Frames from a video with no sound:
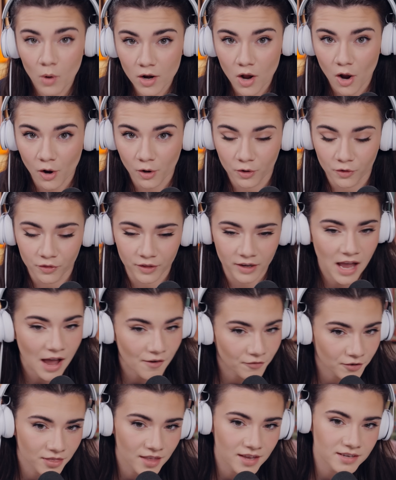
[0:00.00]
one article that
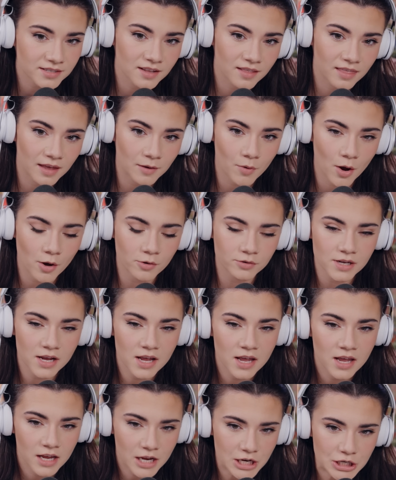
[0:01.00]
covered this, they wrote,
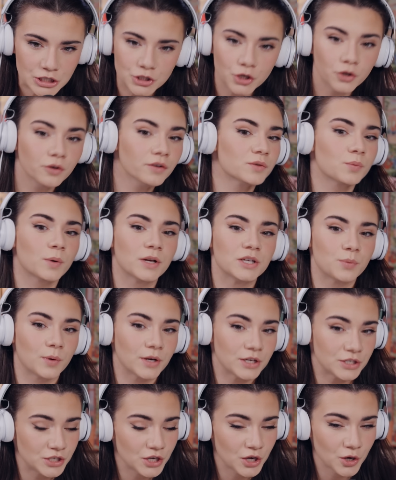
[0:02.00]
in June of
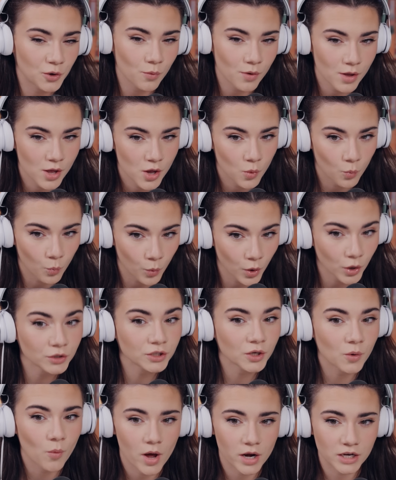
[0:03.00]
2022,
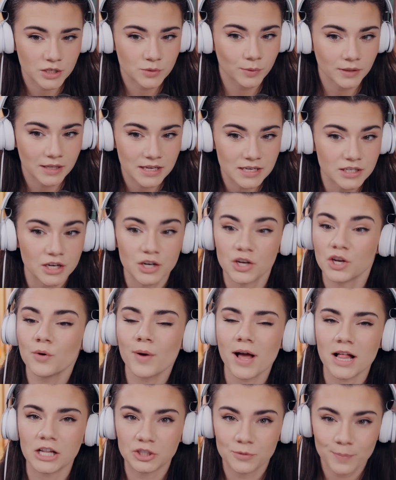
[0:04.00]
World Aquatics released a new
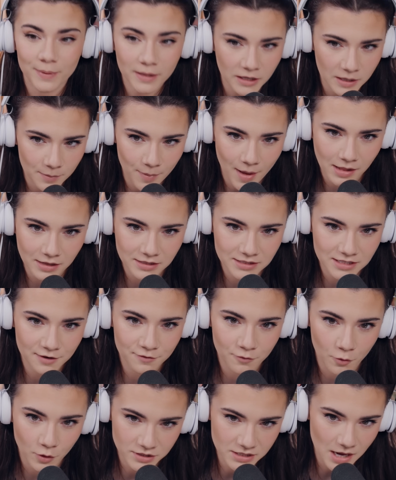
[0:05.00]
eligibility policy
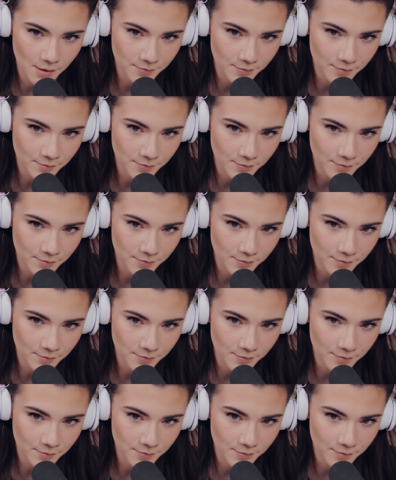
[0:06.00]
for its